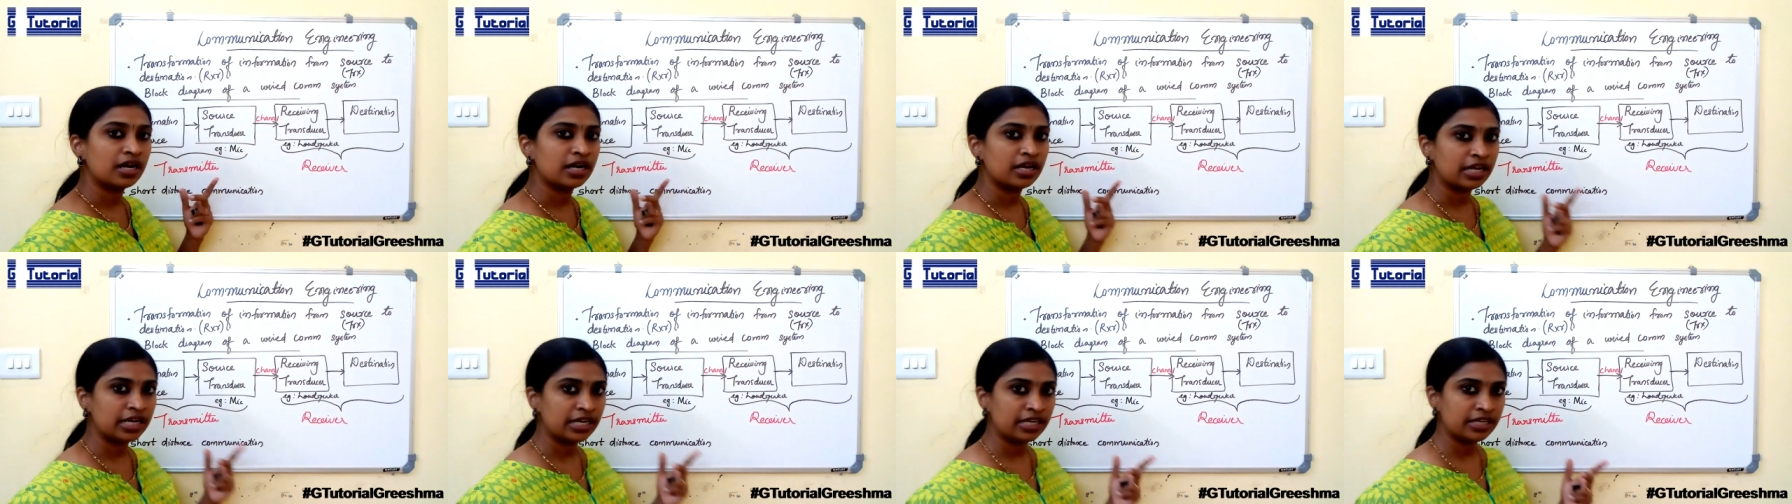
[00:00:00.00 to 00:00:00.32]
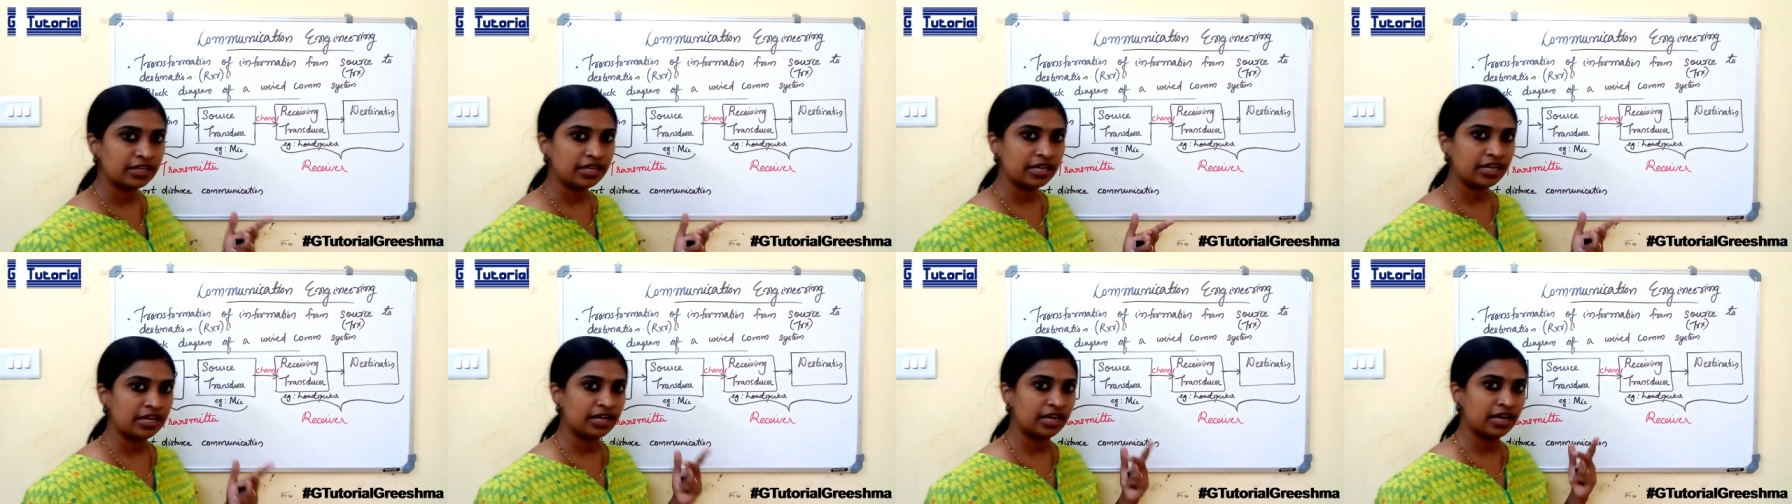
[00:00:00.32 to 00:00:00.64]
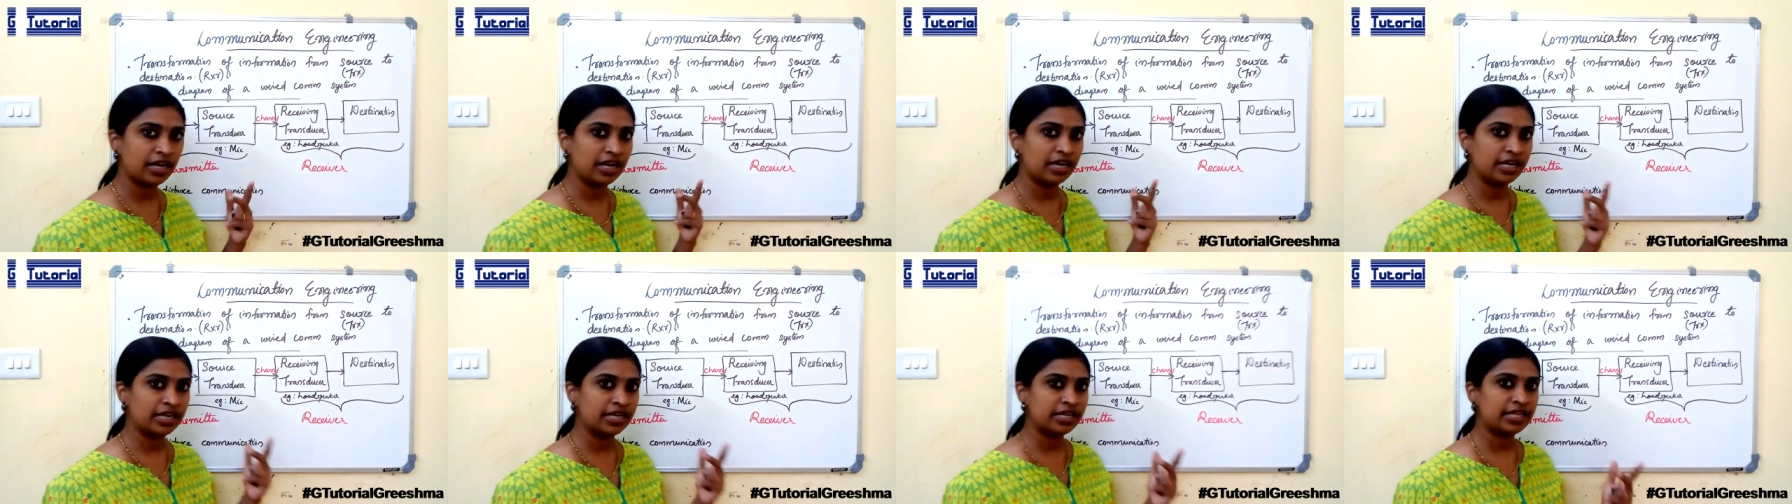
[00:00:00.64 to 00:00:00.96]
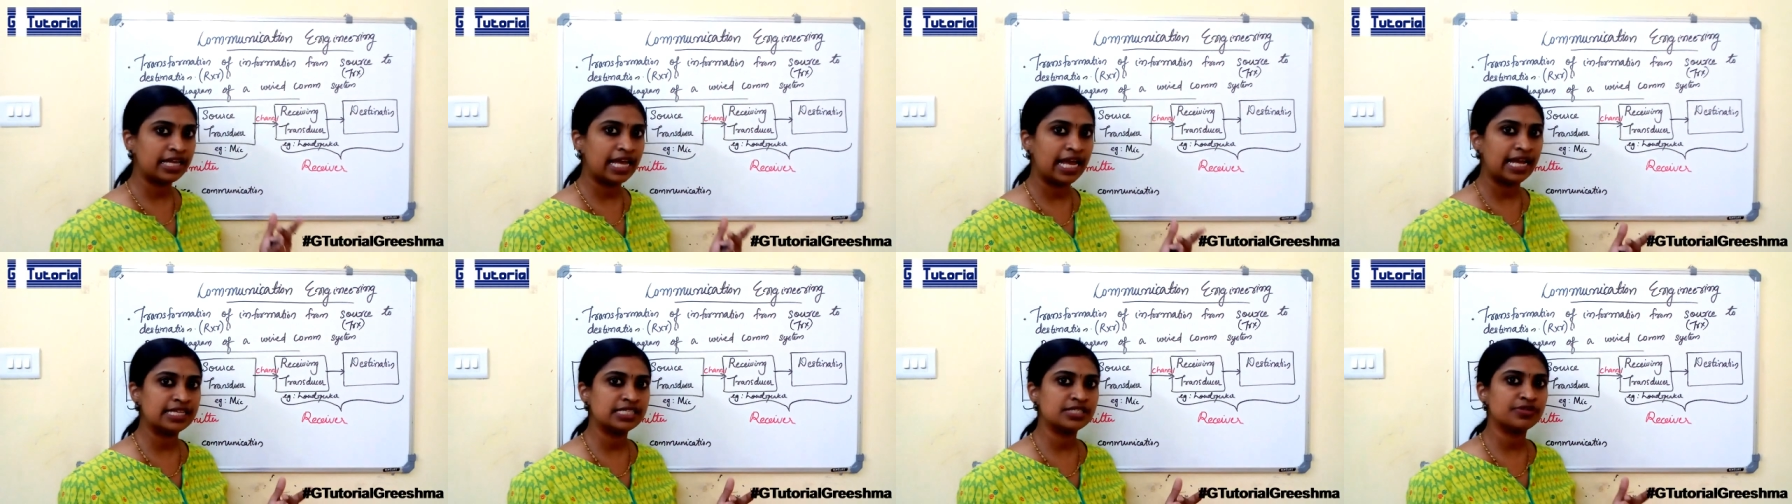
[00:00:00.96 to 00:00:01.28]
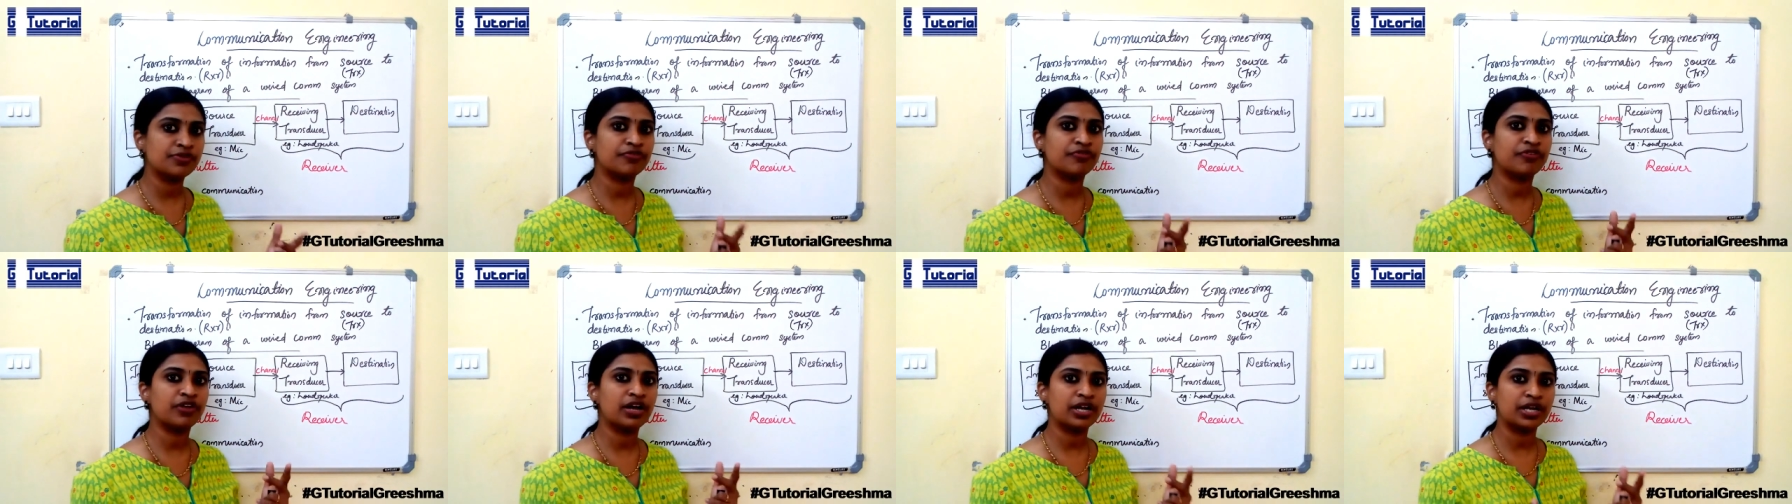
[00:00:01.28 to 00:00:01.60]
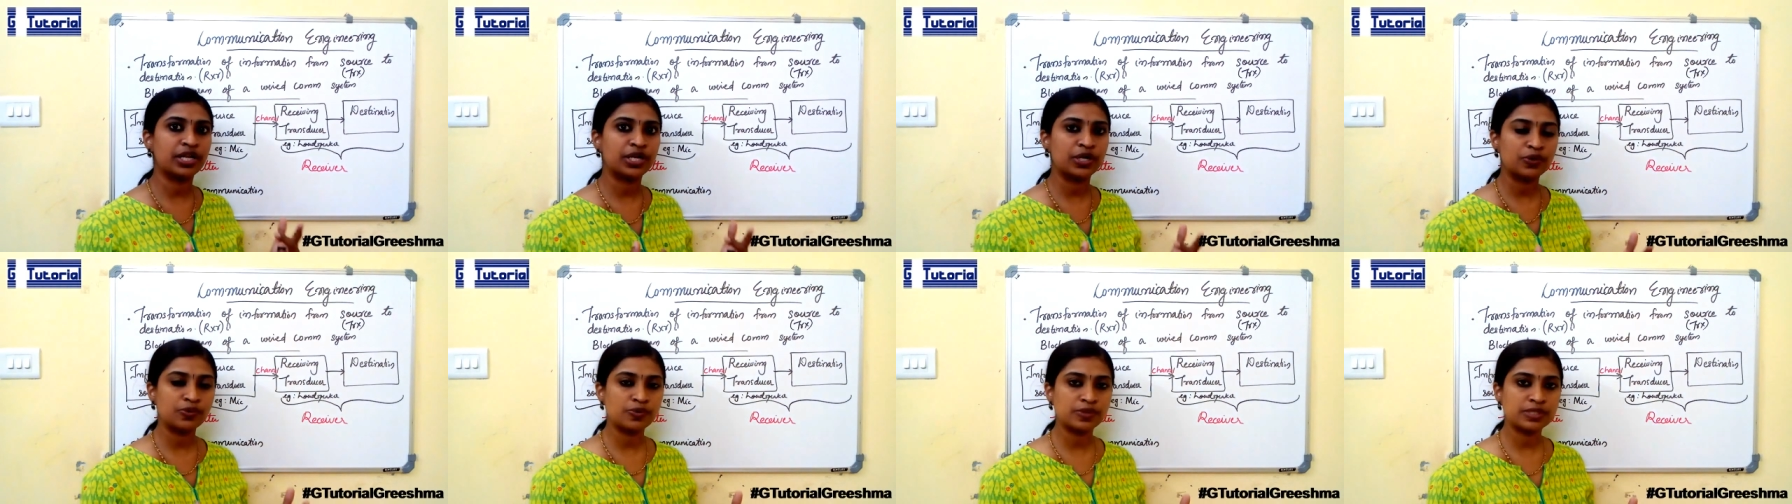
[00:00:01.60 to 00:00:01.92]
In case if you are
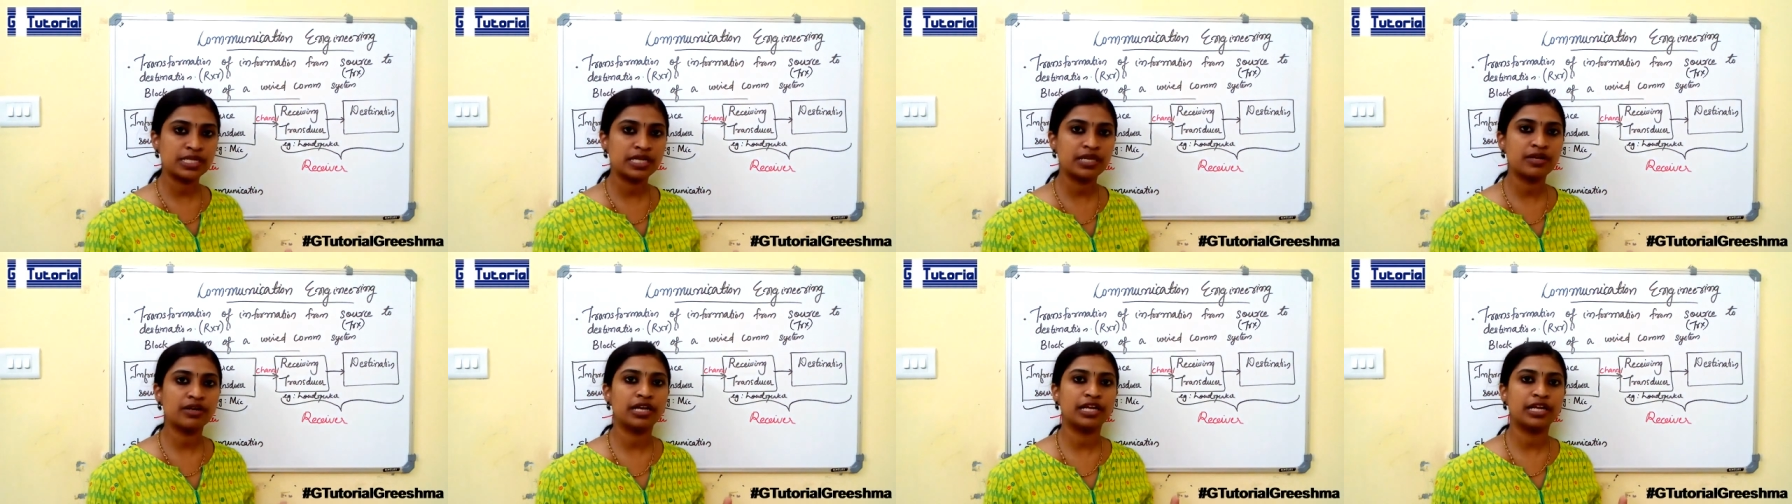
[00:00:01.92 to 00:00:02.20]
using